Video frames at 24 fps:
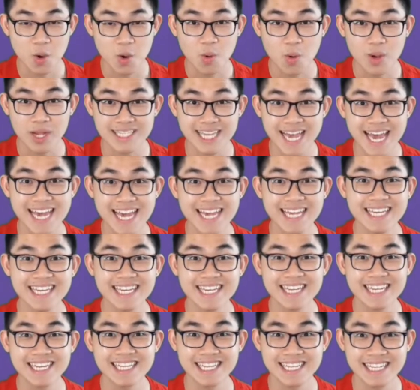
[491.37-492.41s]
We take
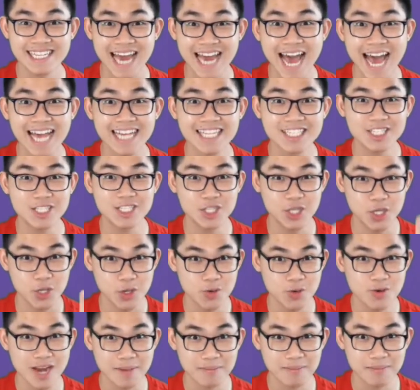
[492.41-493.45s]
the last
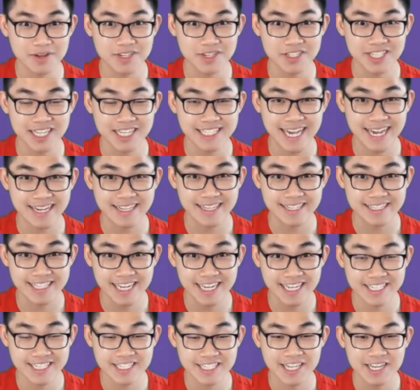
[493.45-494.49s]
2 numbers inside this
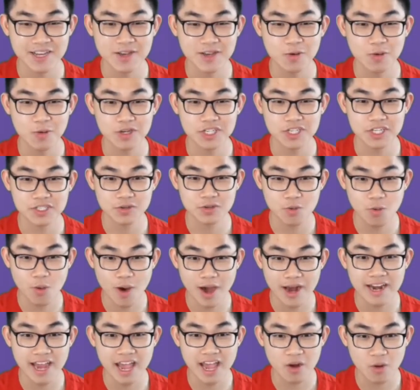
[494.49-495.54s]
list, which is
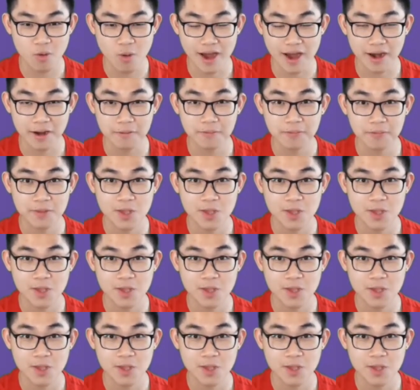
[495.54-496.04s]
1 and 1.